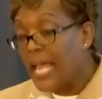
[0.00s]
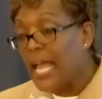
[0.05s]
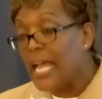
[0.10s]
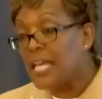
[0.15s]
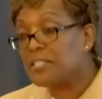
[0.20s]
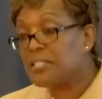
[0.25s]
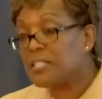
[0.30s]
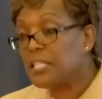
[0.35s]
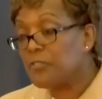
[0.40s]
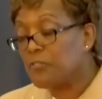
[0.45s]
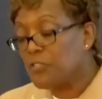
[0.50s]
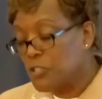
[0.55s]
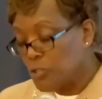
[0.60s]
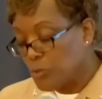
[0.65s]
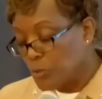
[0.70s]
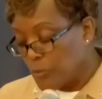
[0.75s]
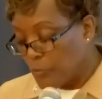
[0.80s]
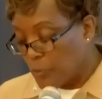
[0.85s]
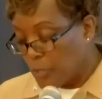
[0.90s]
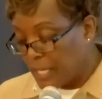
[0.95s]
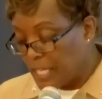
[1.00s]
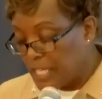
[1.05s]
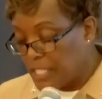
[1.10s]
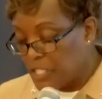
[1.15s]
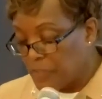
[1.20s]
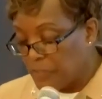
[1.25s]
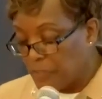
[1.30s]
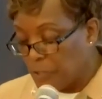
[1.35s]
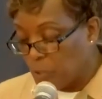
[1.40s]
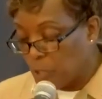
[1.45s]
I asked
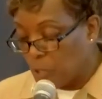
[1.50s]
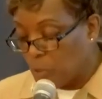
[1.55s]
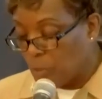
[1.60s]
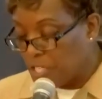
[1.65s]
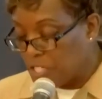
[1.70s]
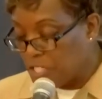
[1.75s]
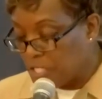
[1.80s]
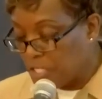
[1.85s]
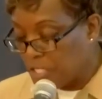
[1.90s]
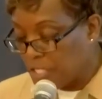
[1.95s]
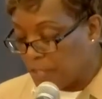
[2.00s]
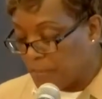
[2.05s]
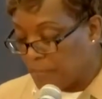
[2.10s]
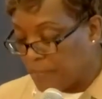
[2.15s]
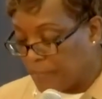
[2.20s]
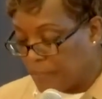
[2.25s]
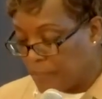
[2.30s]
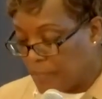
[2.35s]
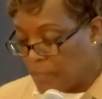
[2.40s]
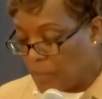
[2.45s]
each of you a question.